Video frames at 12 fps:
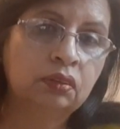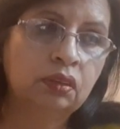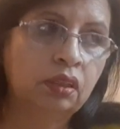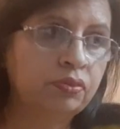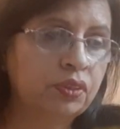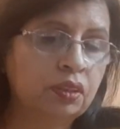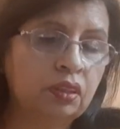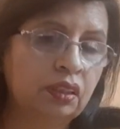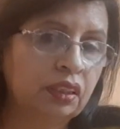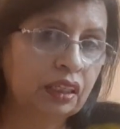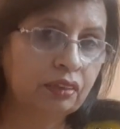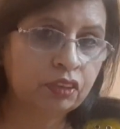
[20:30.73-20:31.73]
after, I
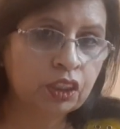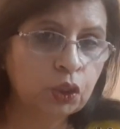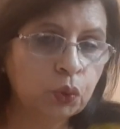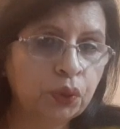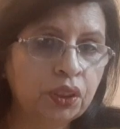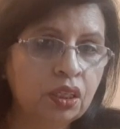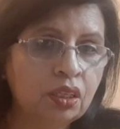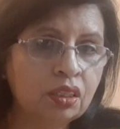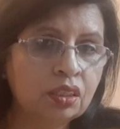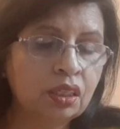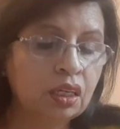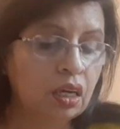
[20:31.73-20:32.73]
think, every 2
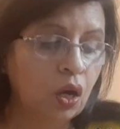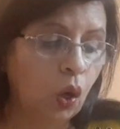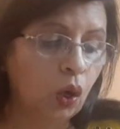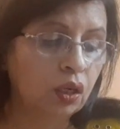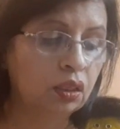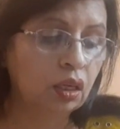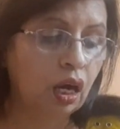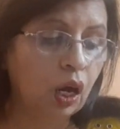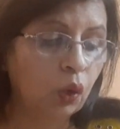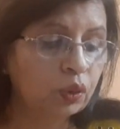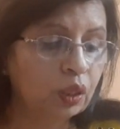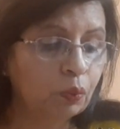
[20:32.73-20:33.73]
years on
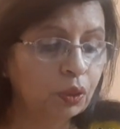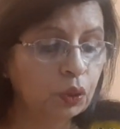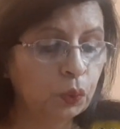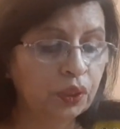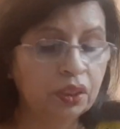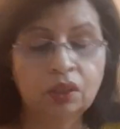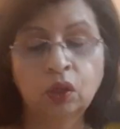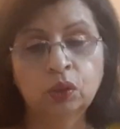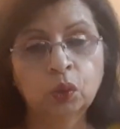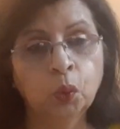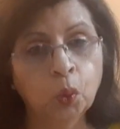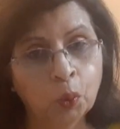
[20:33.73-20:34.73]
how they were doing on
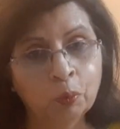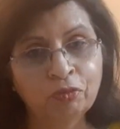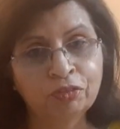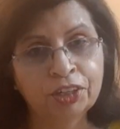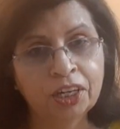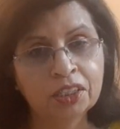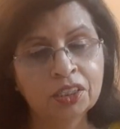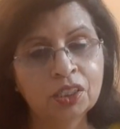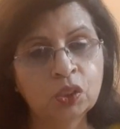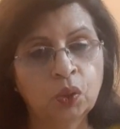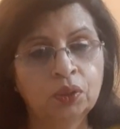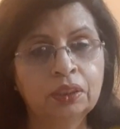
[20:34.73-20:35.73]
the home
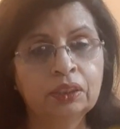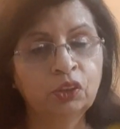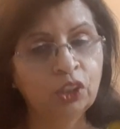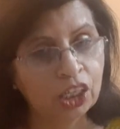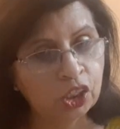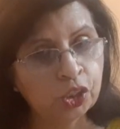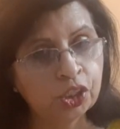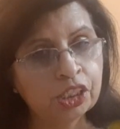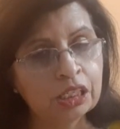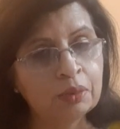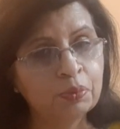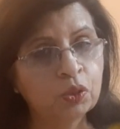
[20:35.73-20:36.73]
front, on their
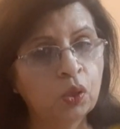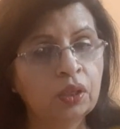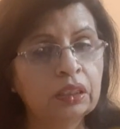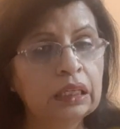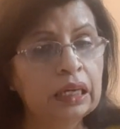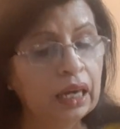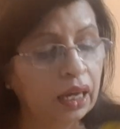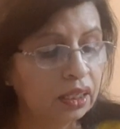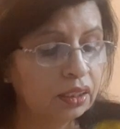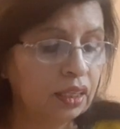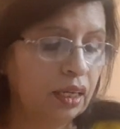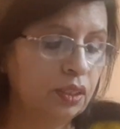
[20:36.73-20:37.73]
relationships, on their
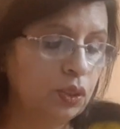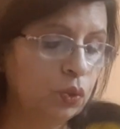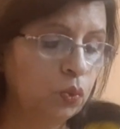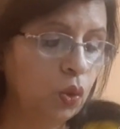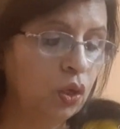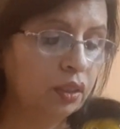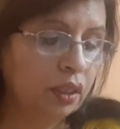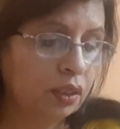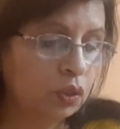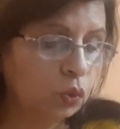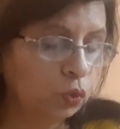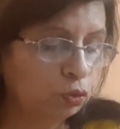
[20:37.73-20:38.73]
health, and so on
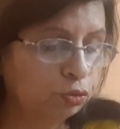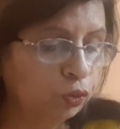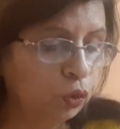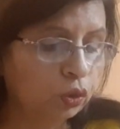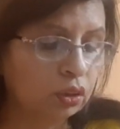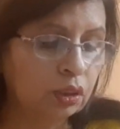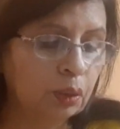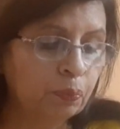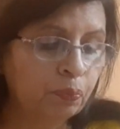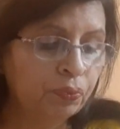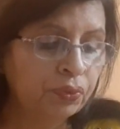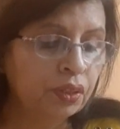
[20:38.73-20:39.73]
and so forth.
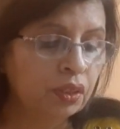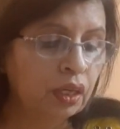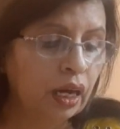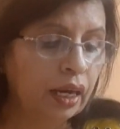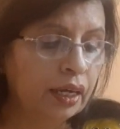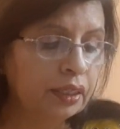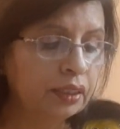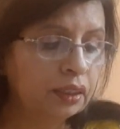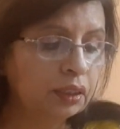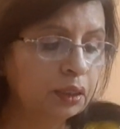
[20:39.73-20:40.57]
And